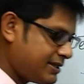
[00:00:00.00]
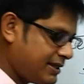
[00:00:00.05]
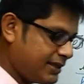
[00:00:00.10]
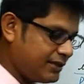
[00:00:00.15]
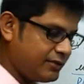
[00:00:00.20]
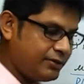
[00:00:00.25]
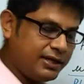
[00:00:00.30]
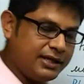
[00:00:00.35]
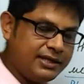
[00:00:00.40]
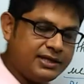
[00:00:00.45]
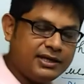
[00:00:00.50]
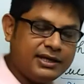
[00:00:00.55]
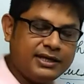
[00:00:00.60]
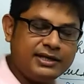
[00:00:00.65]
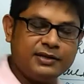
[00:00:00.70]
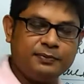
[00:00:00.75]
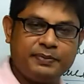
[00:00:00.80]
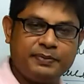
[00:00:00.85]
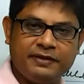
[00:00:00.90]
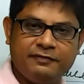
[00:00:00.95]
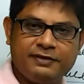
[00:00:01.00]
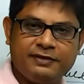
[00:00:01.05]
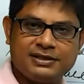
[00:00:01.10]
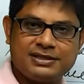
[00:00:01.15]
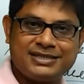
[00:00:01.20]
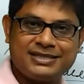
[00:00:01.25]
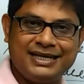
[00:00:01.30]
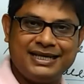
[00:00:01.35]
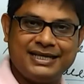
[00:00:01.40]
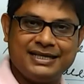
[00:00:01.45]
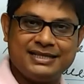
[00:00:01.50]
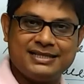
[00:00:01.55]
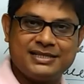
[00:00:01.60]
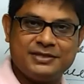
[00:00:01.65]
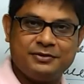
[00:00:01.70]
in the previous sentence,